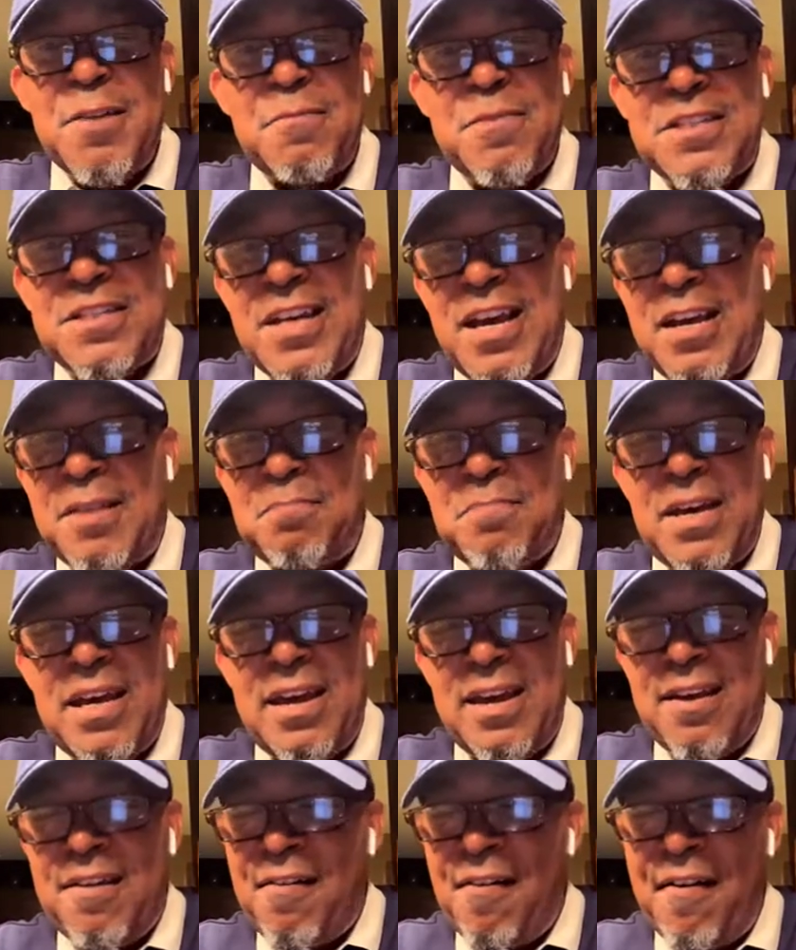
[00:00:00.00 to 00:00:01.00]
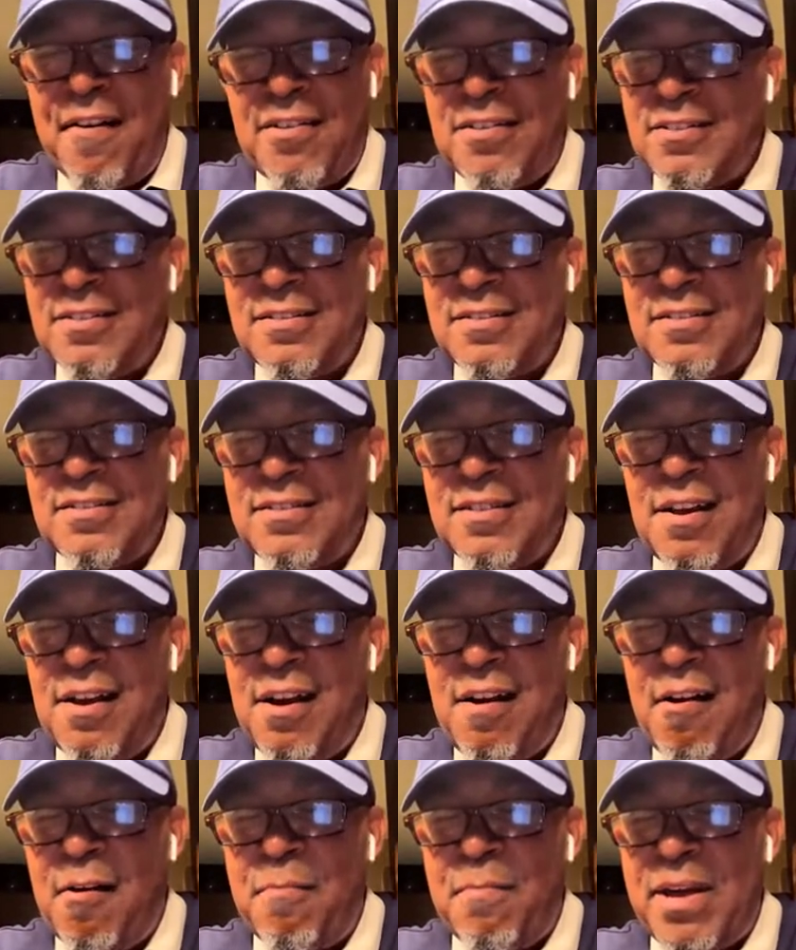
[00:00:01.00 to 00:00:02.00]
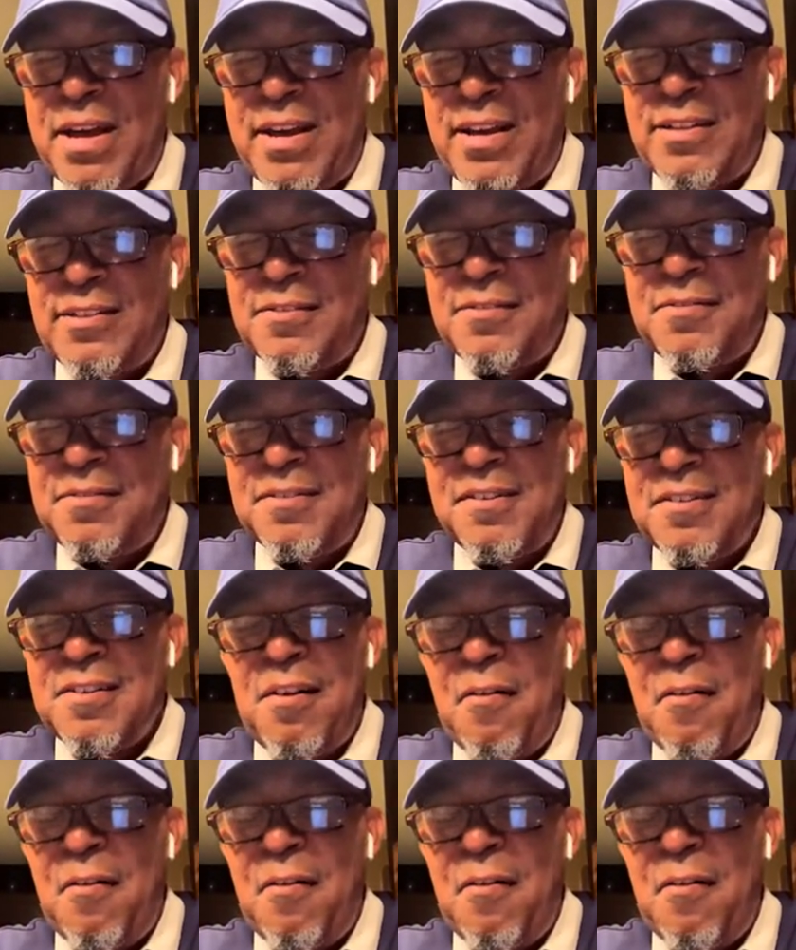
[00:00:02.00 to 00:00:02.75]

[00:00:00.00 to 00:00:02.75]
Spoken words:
slipped with that, wearing. Man. Oh, man.